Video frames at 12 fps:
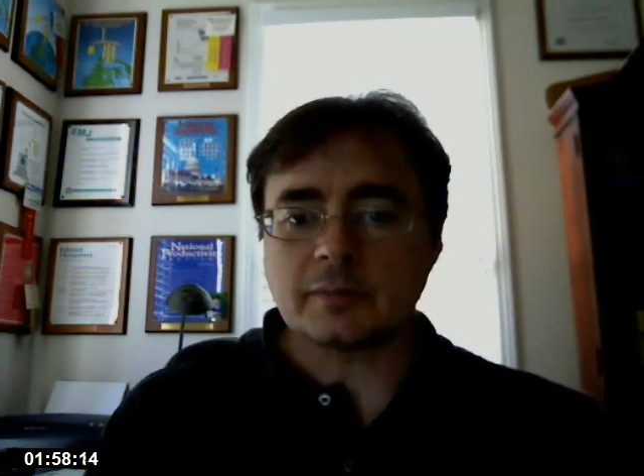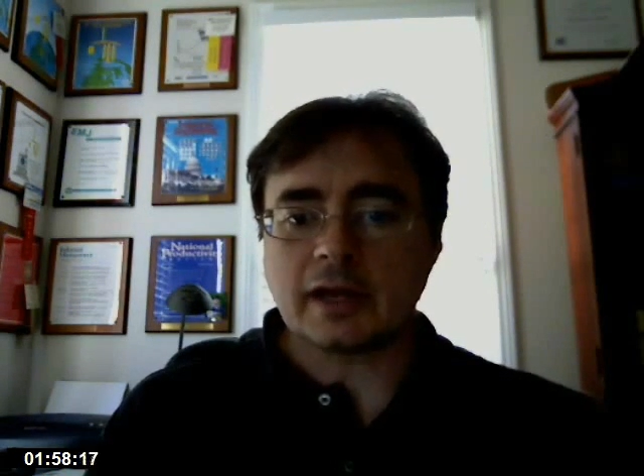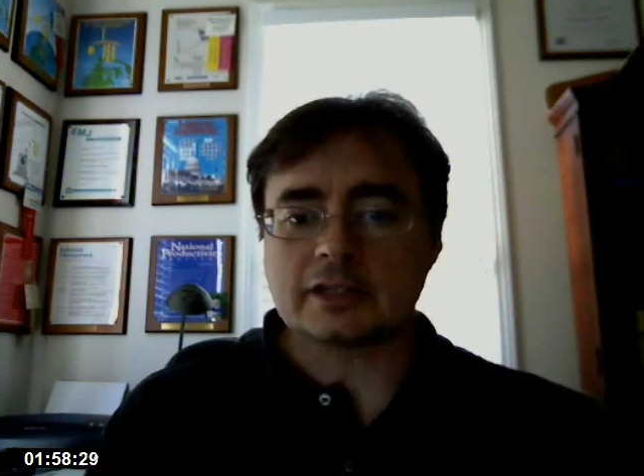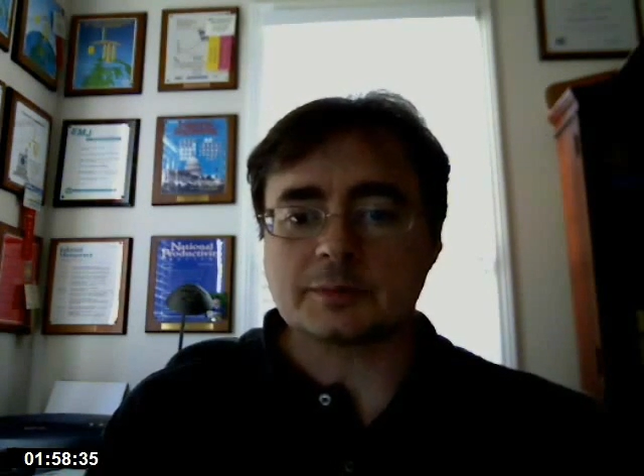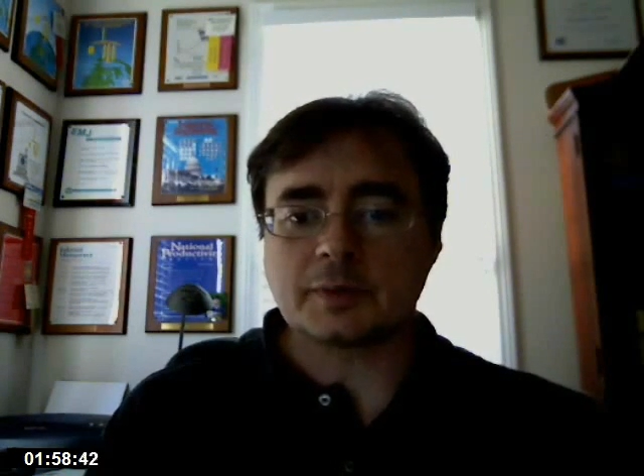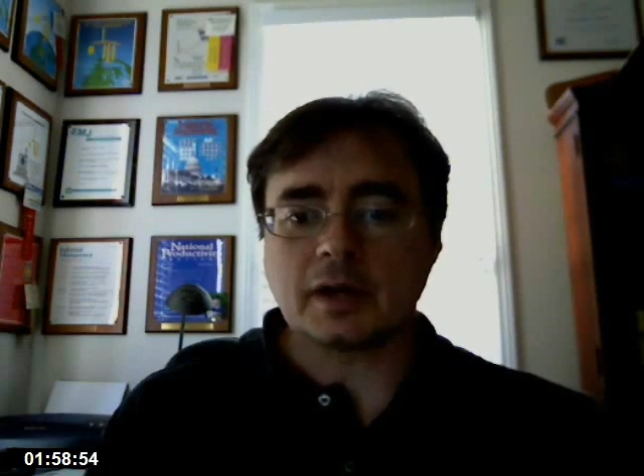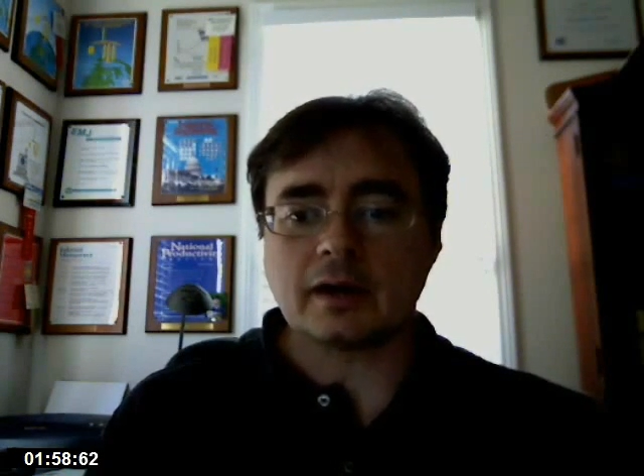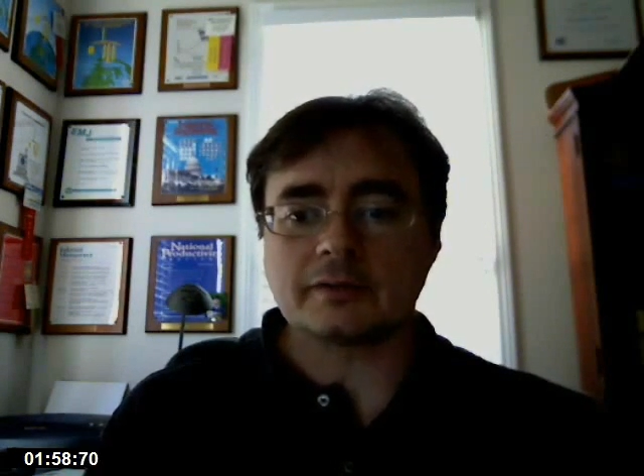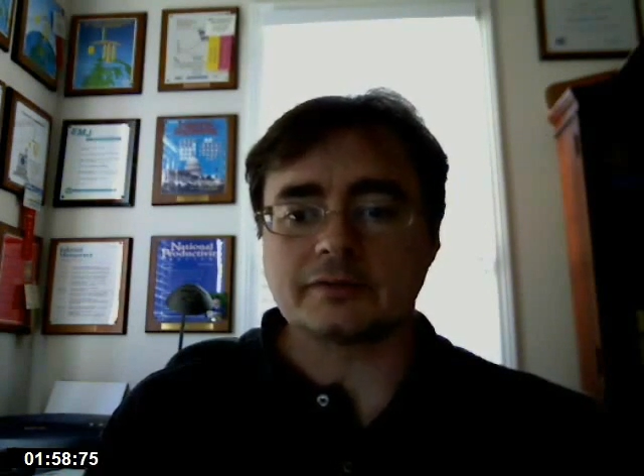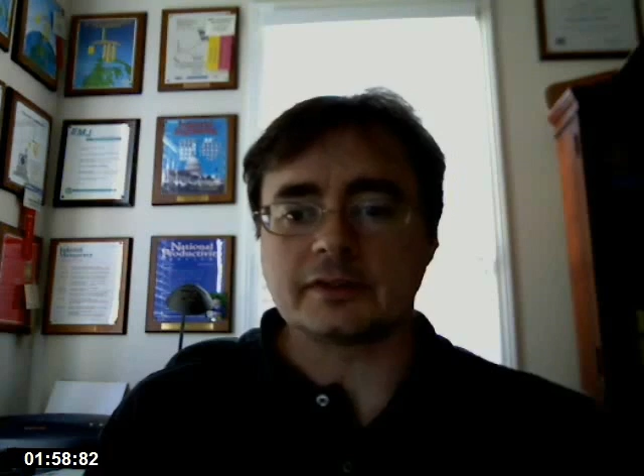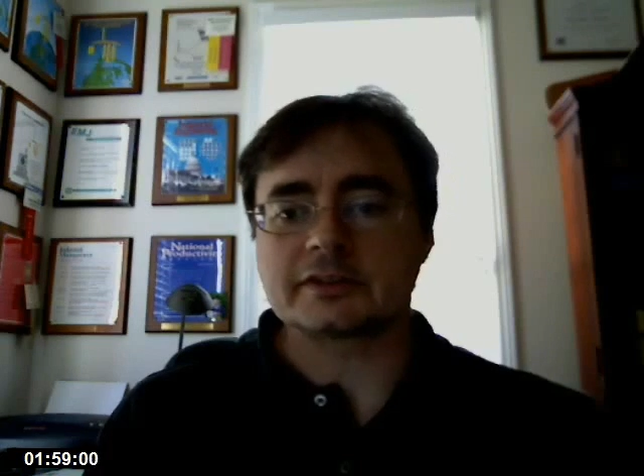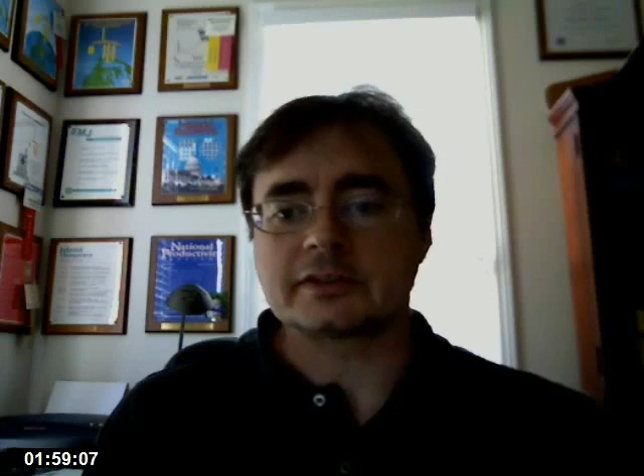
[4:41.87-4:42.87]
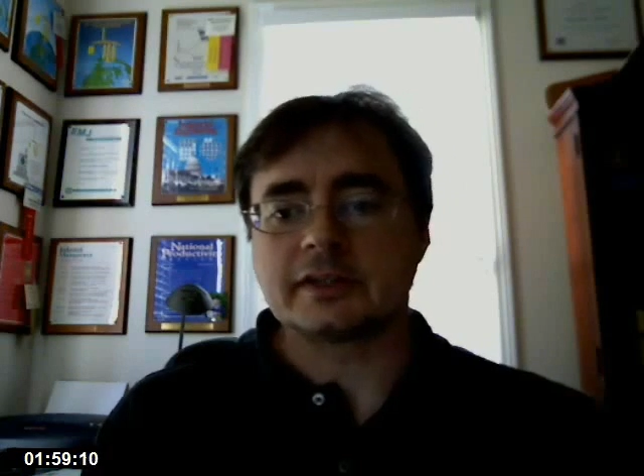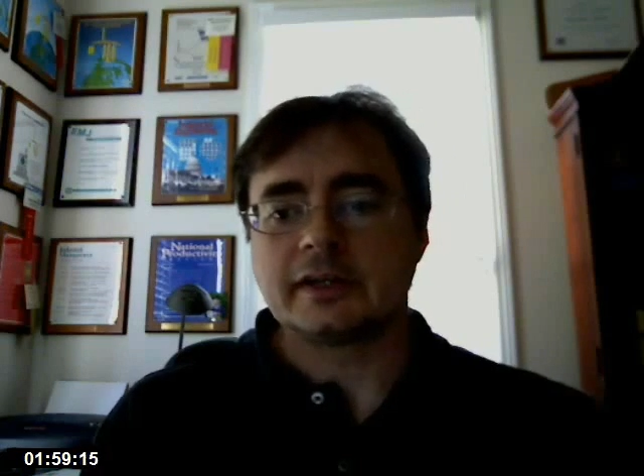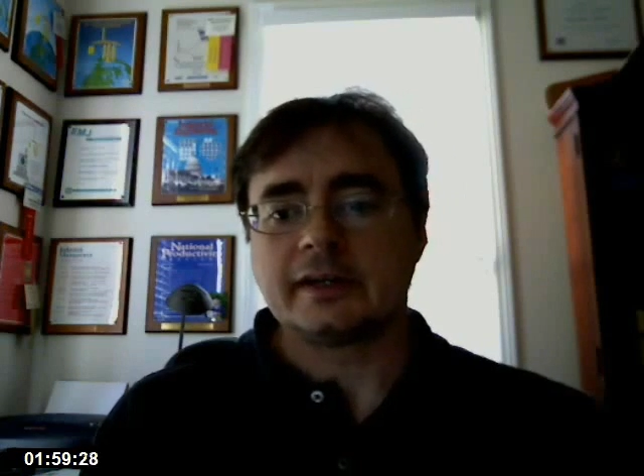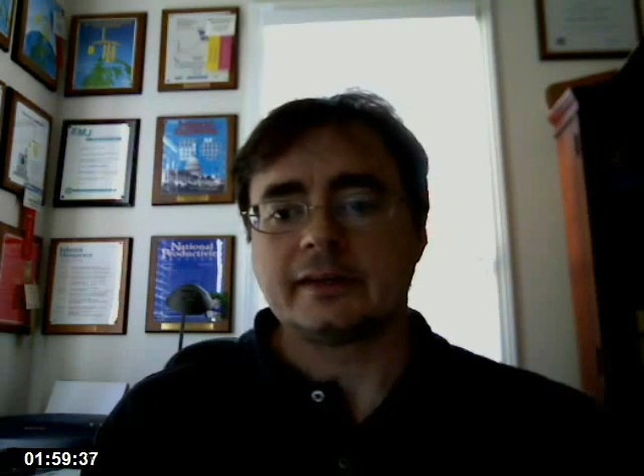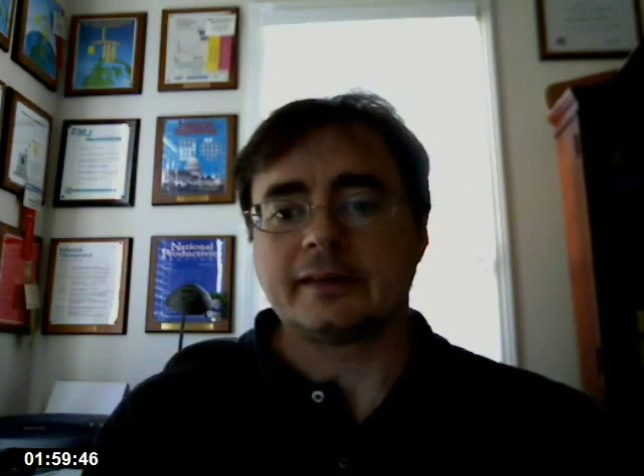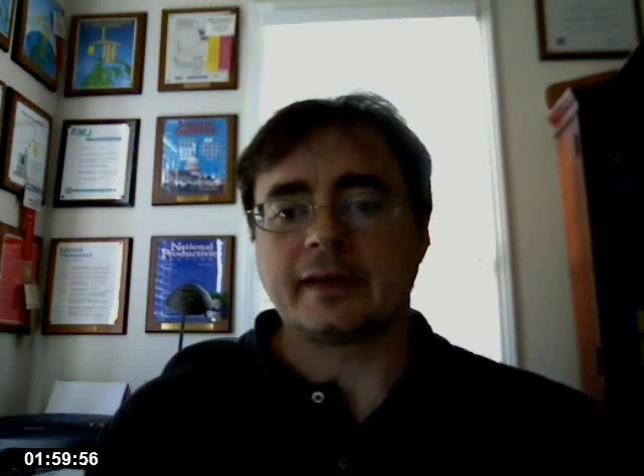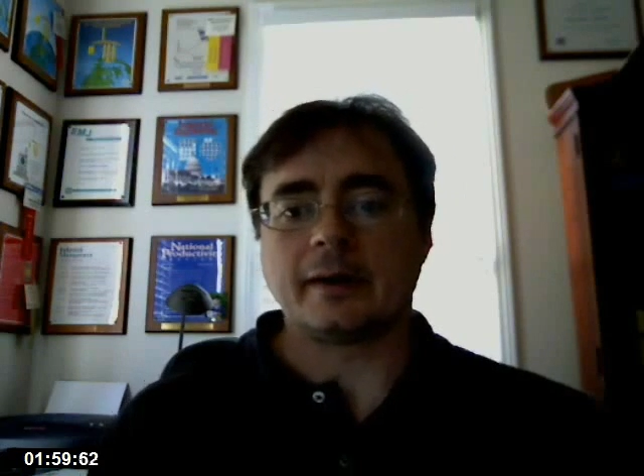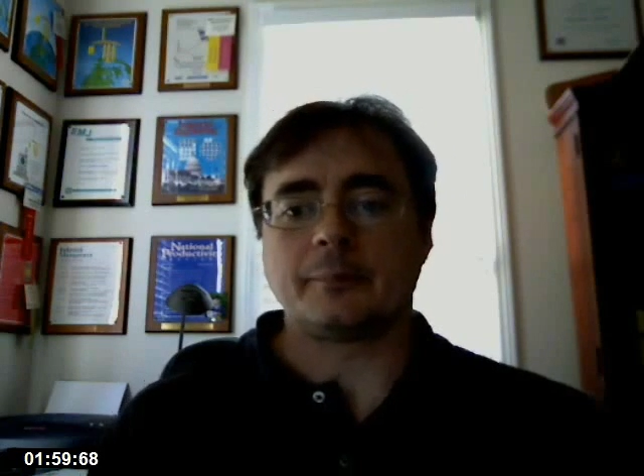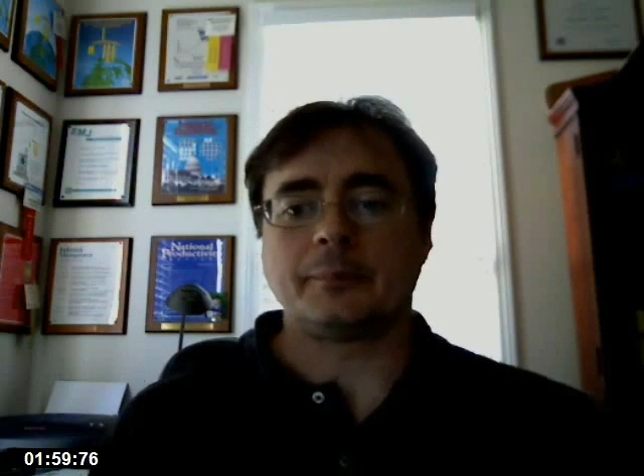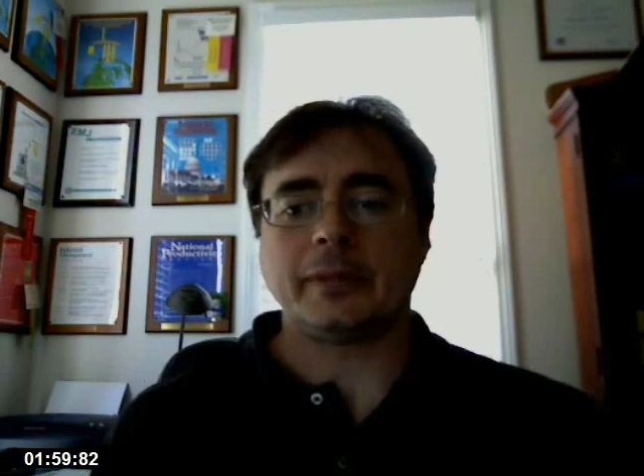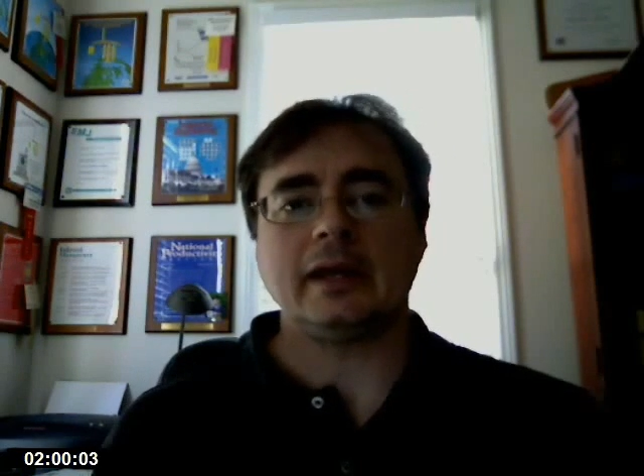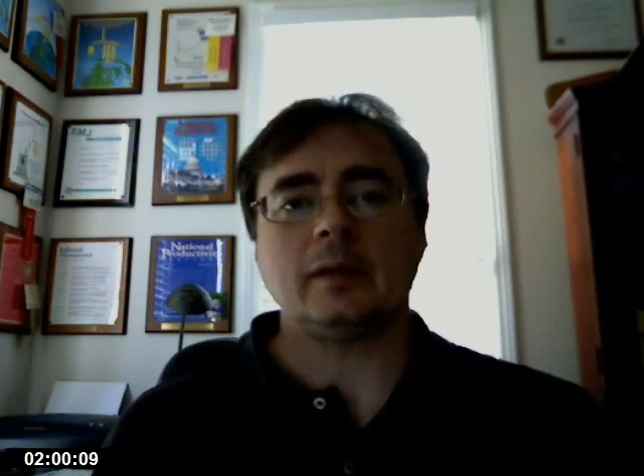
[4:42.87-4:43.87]
management office. Now,
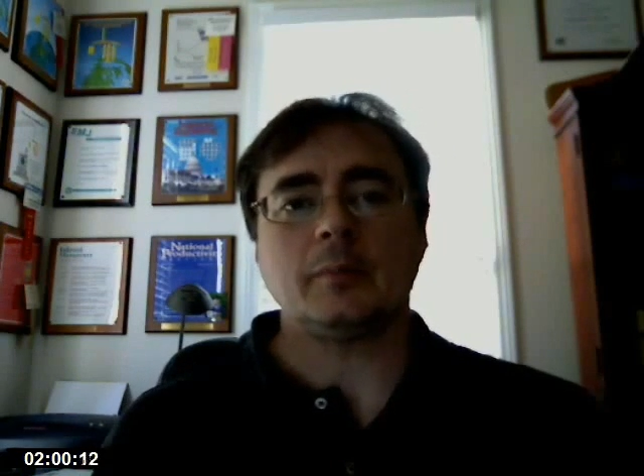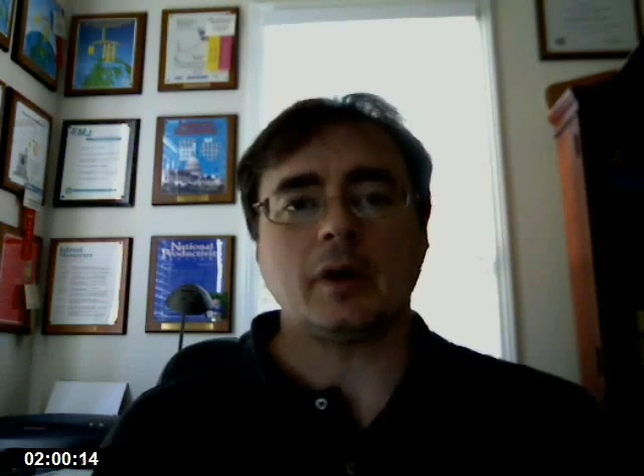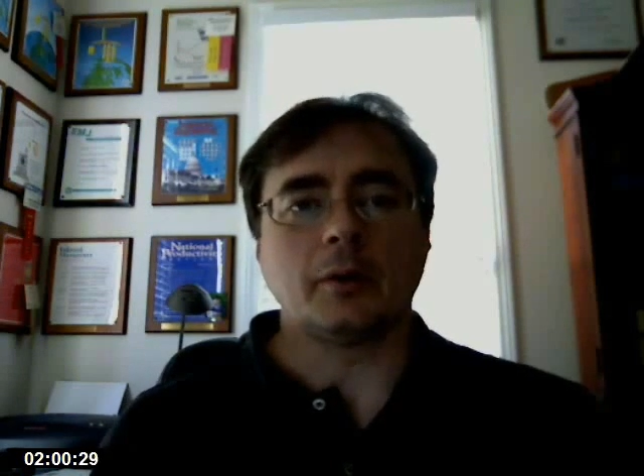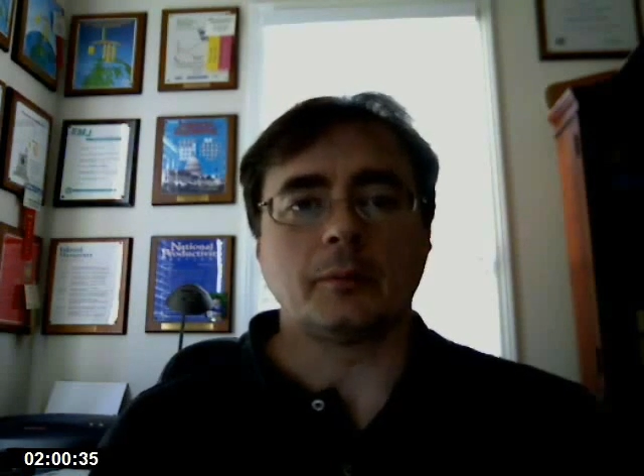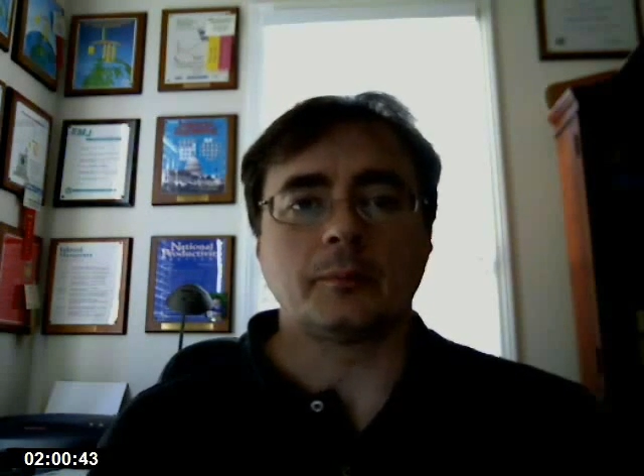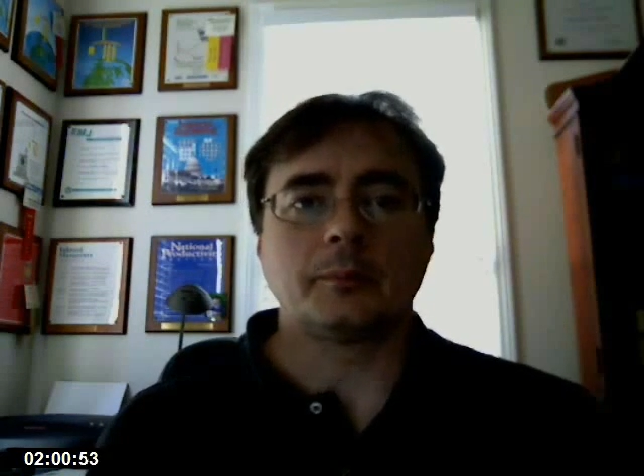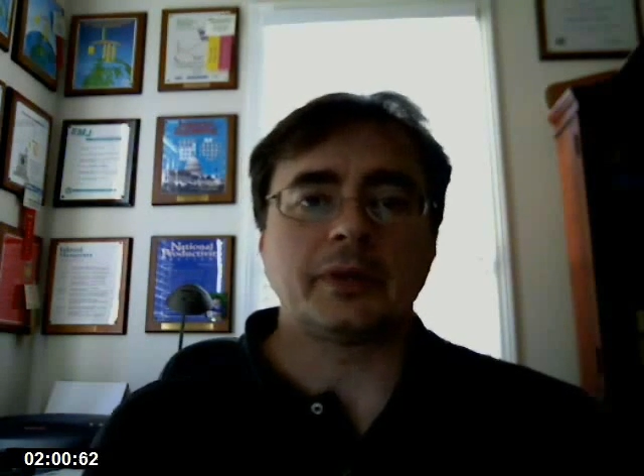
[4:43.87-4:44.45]
PMO